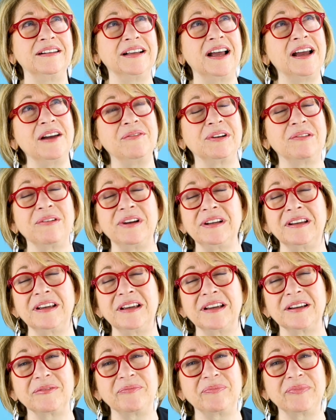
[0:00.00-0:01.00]
I have a great
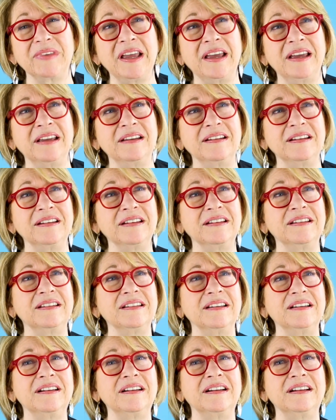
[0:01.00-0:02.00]
gig, and
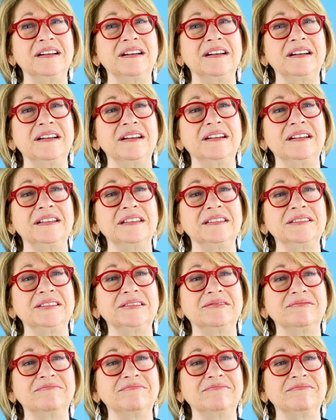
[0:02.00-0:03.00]
uh,
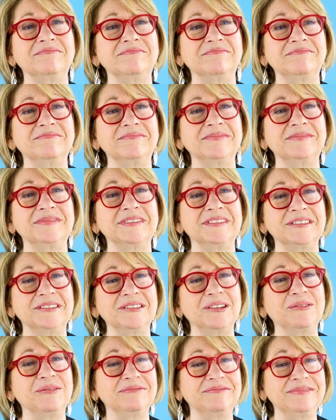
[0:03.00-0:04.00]

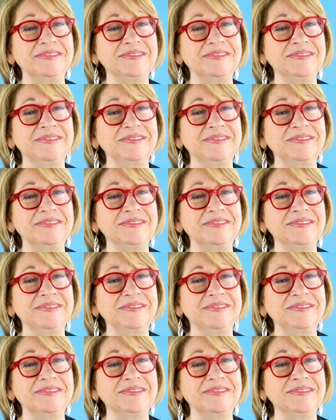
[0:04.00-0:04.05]
so